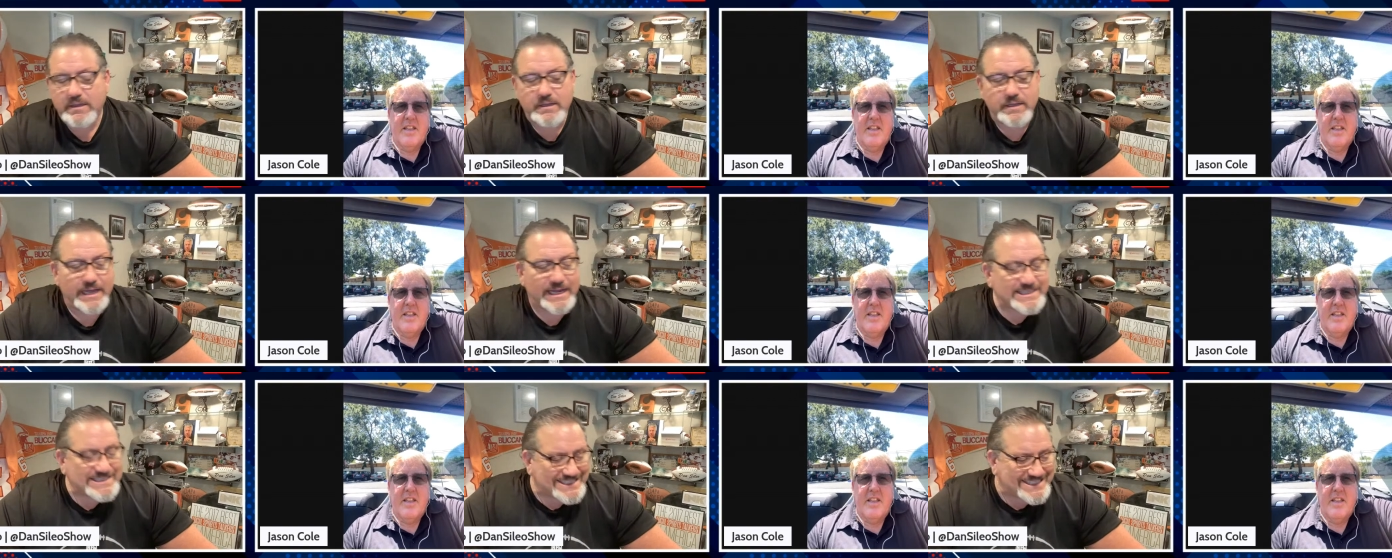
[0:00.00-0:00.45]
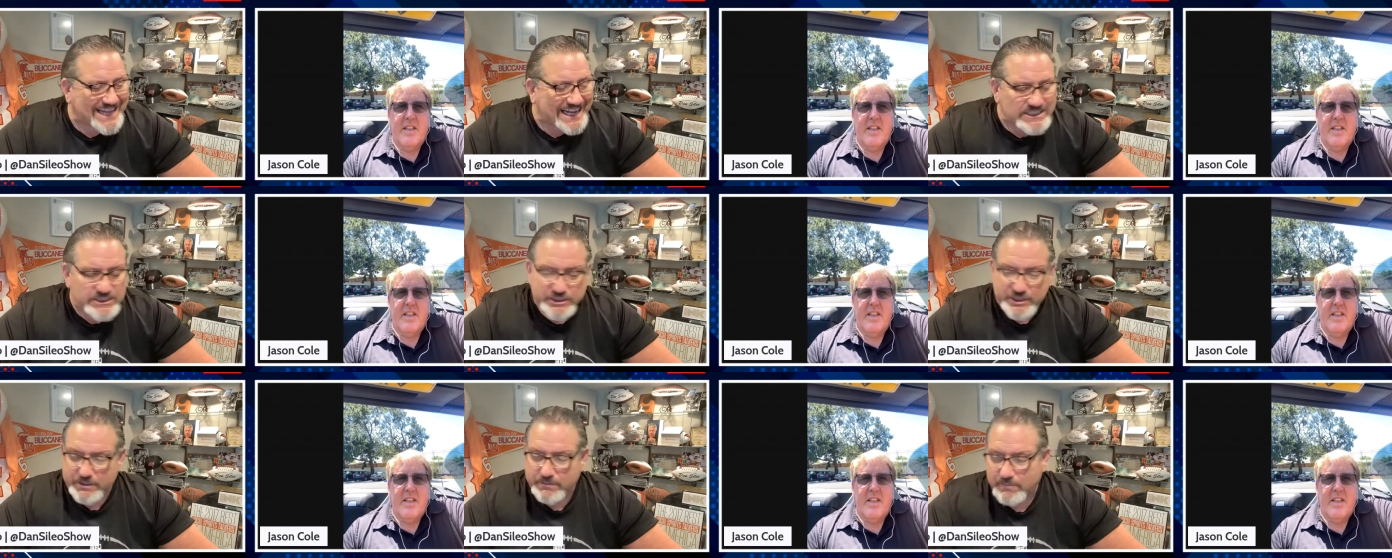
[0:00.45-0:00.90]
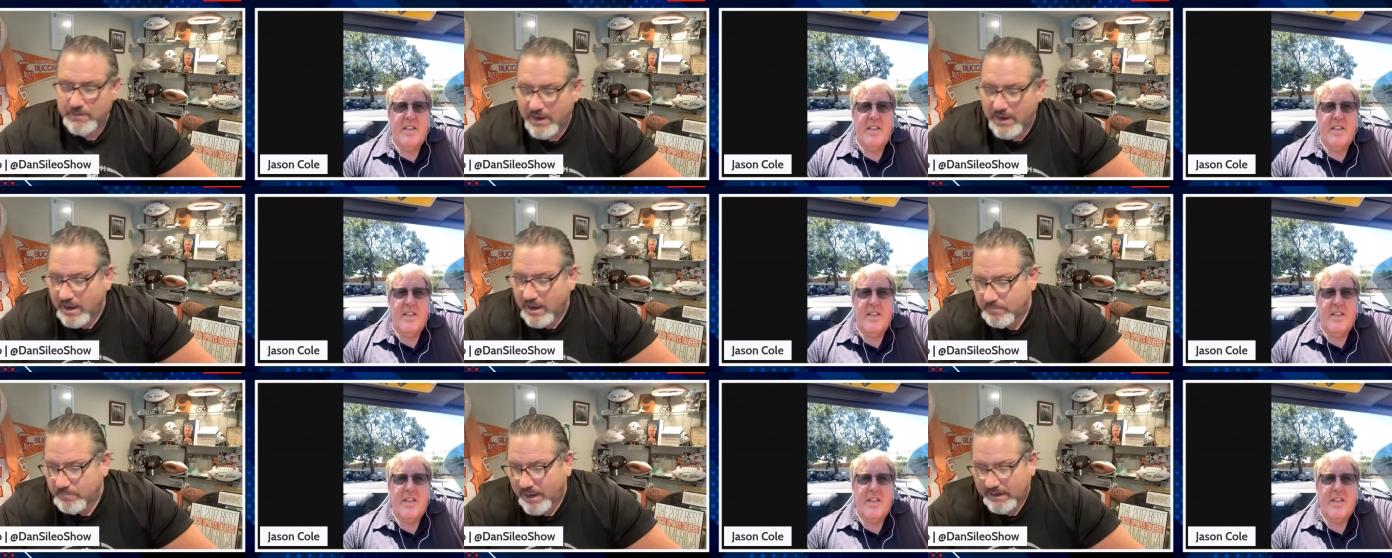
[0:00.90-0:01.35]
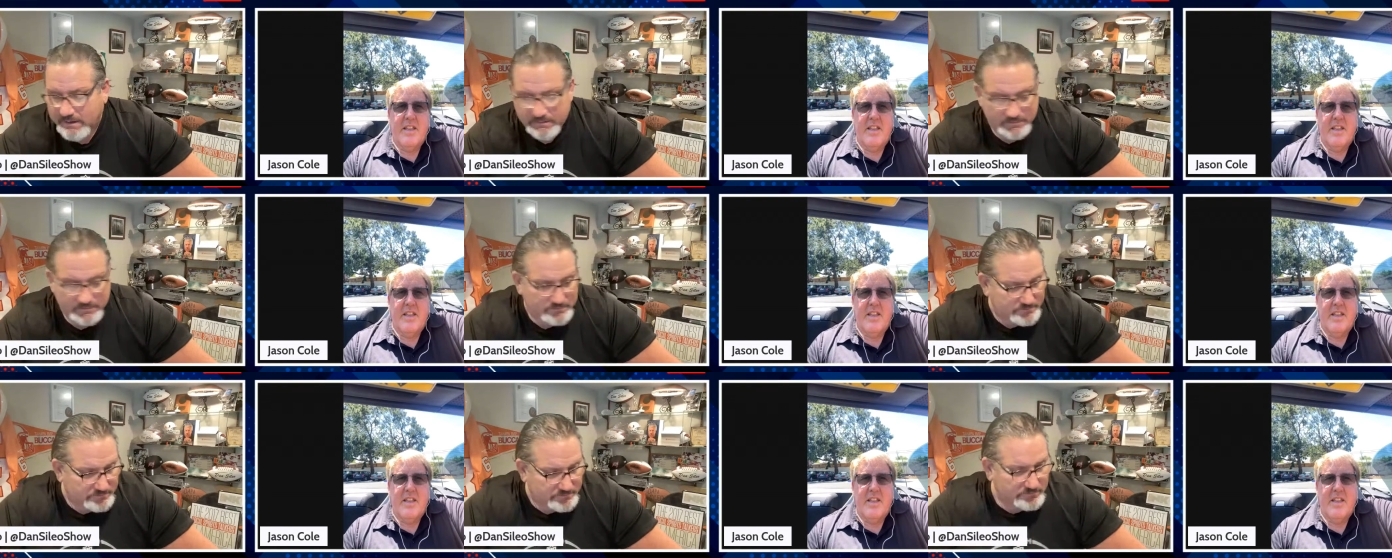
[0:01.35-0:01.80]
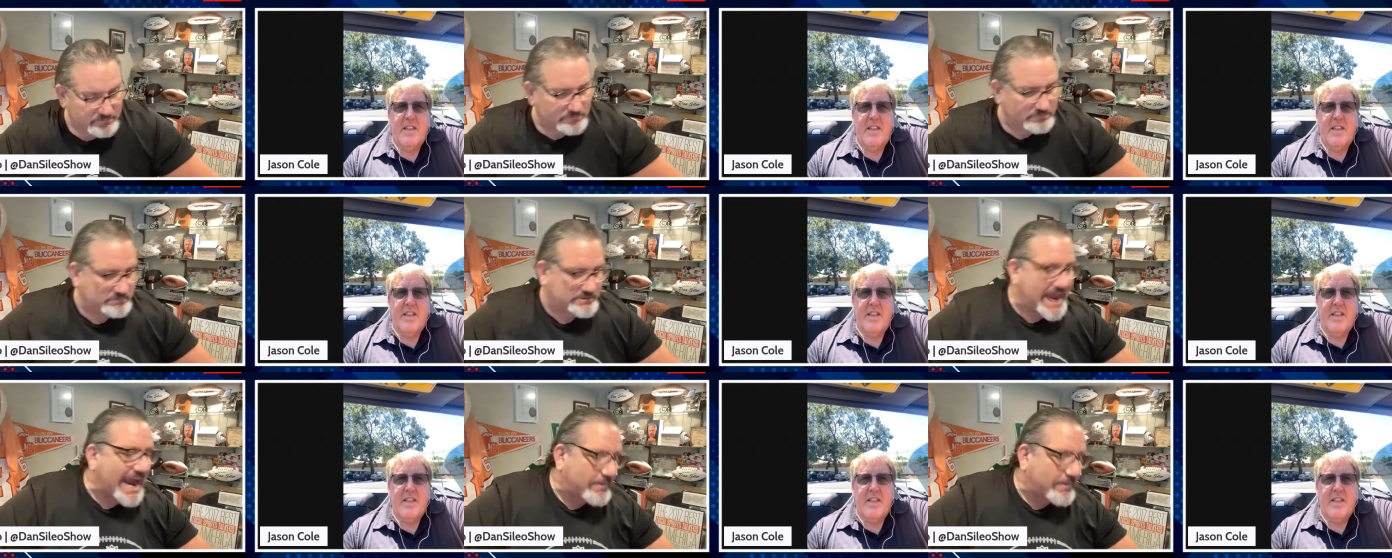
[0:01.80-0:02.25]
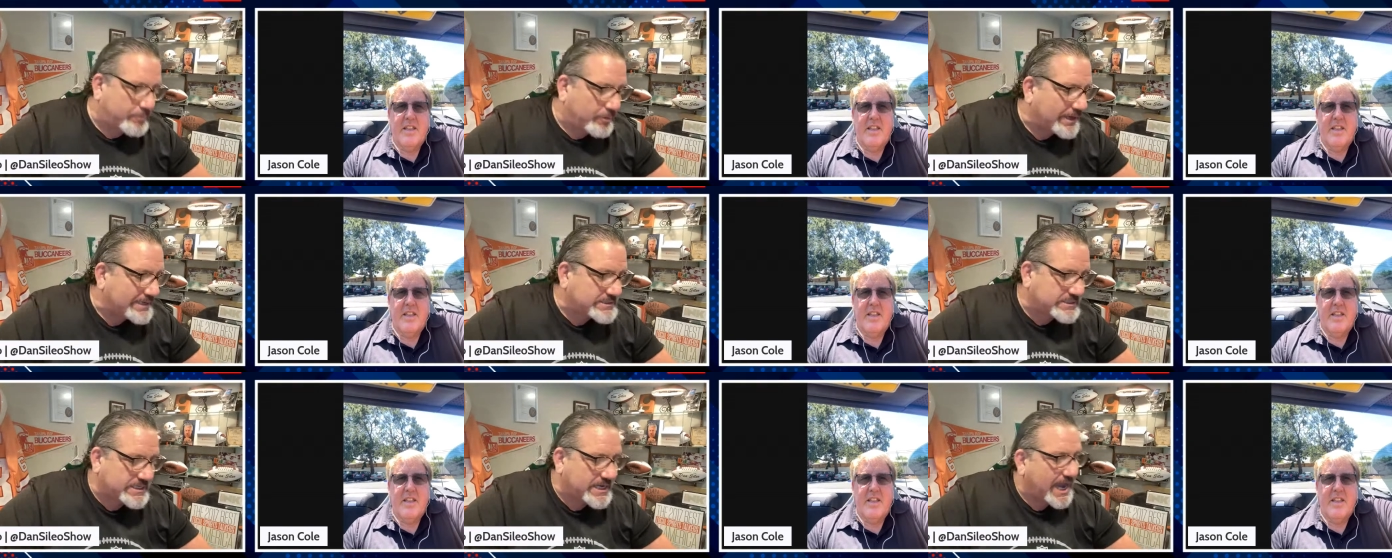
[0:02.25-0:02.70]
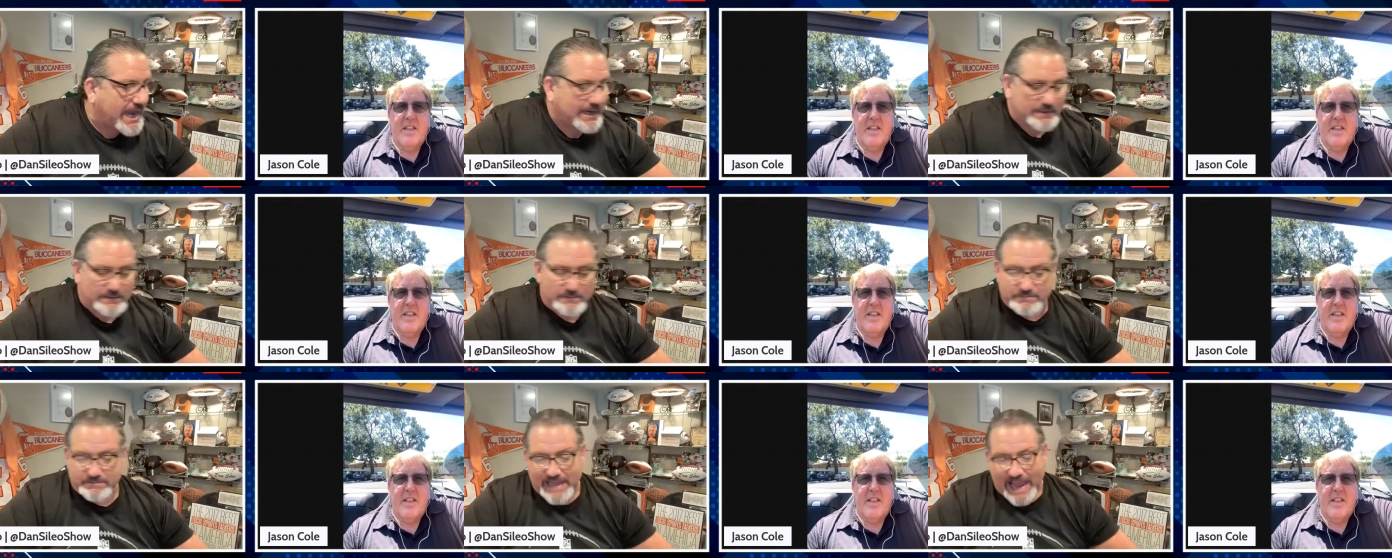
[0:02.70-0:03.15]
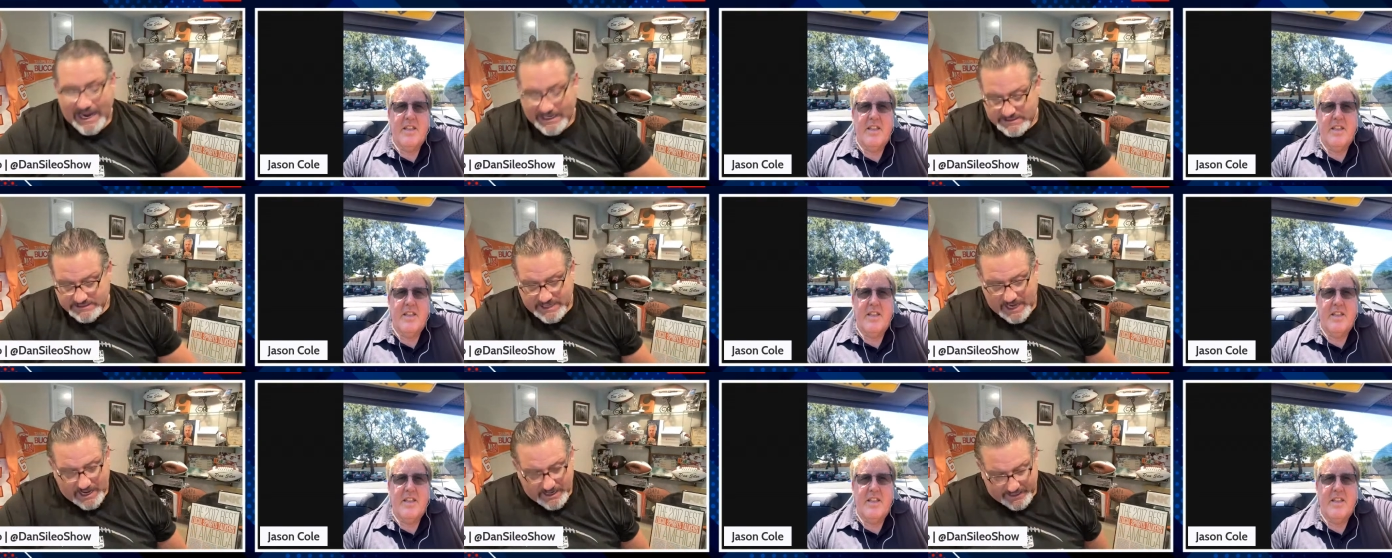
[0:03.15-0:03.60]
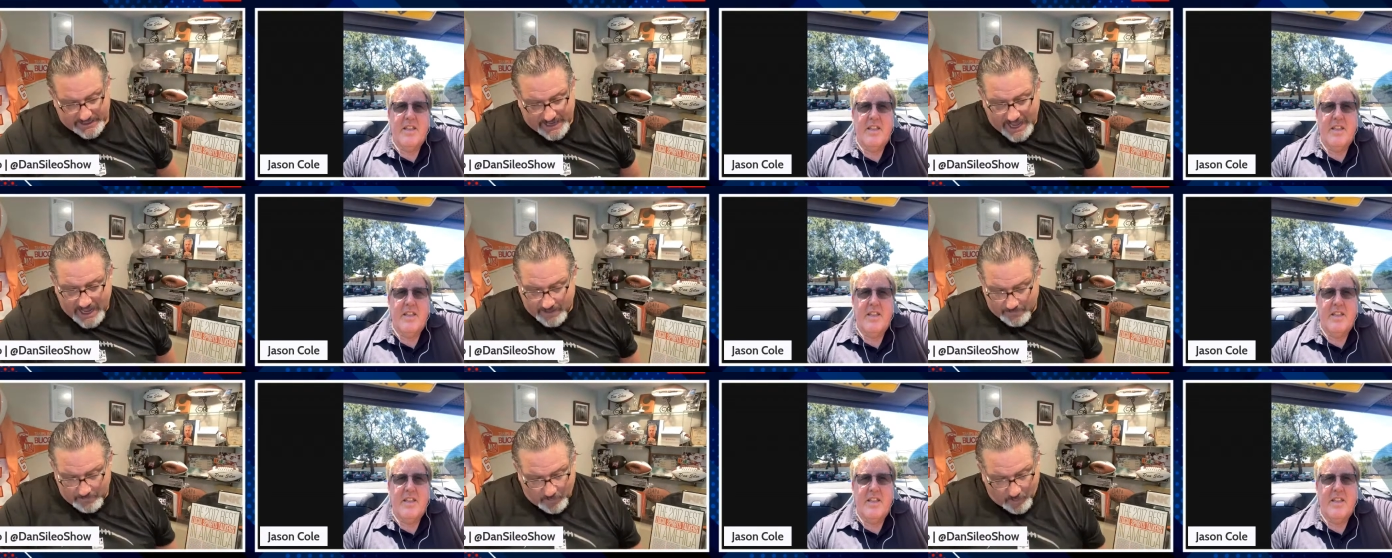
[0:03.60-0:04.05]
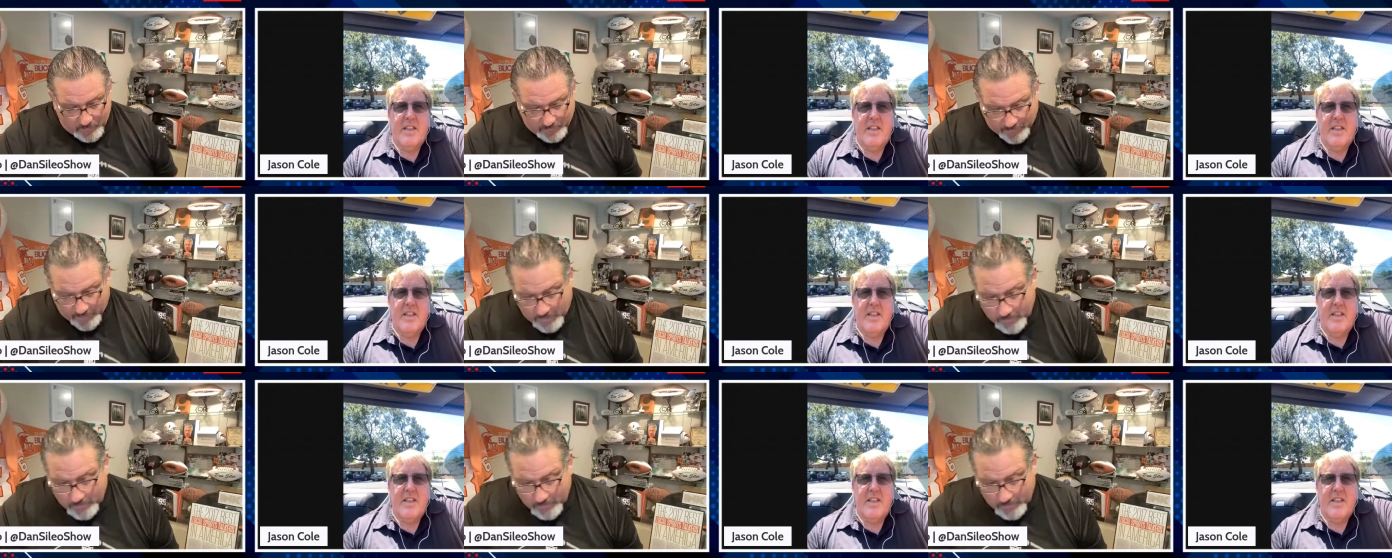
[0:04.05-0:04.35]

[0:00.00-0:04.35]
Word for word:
Speaker 1: extension about Dak Prescott. Dak's kind of got him over a